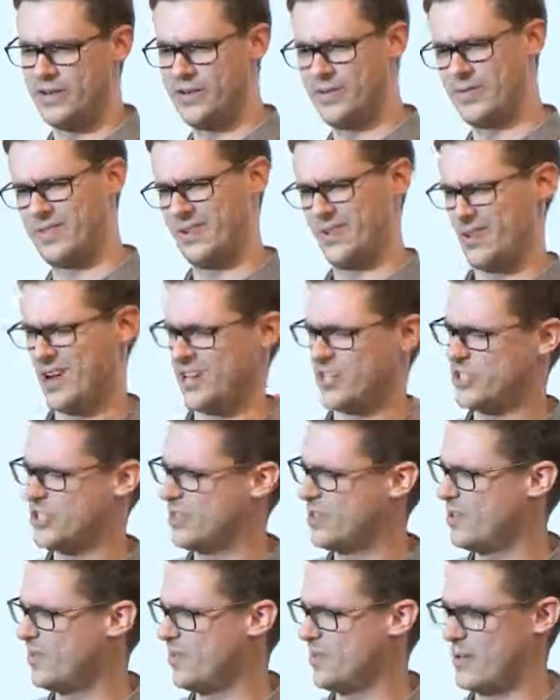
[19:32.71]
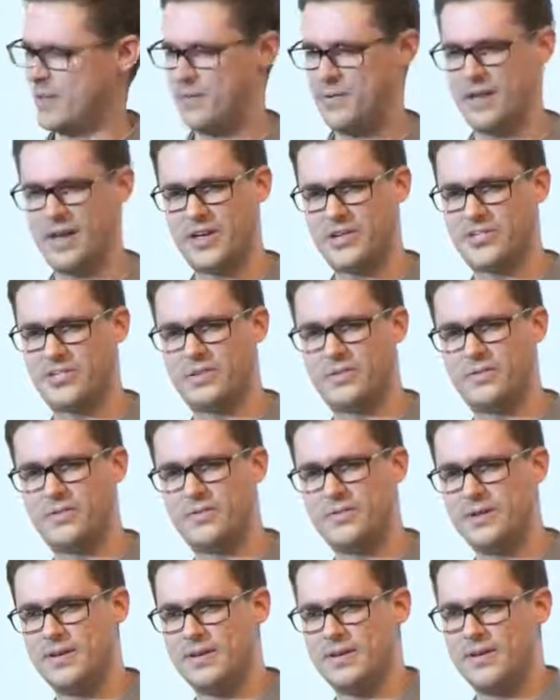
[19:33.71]
and they're not sure, maybe I
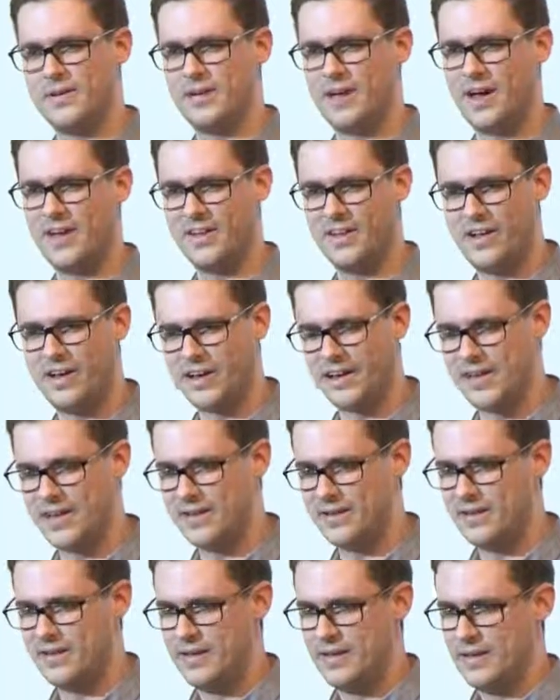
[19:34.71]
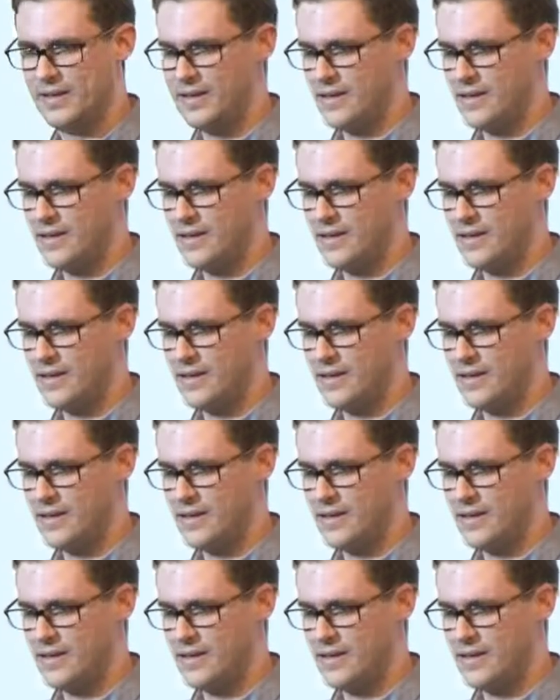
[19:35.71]
should unlock it.